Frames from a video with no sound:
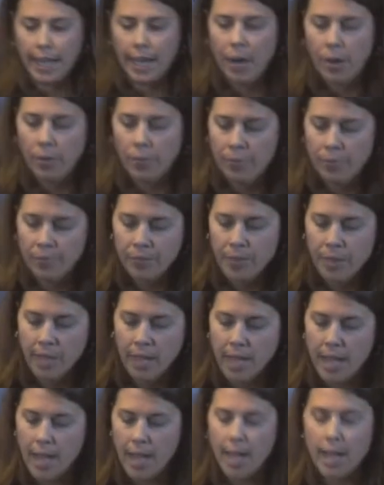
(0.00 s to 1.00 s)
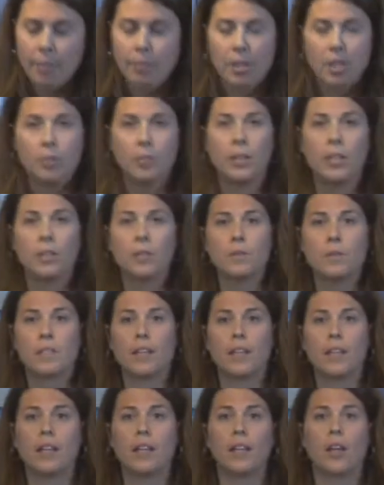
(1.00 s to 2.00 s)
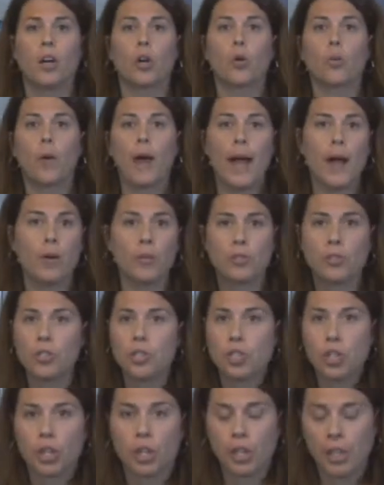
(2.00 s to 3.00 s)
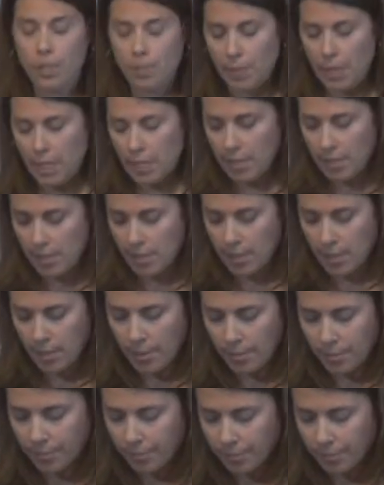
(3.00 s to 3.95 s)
now. I'm going to be using ground turkey meat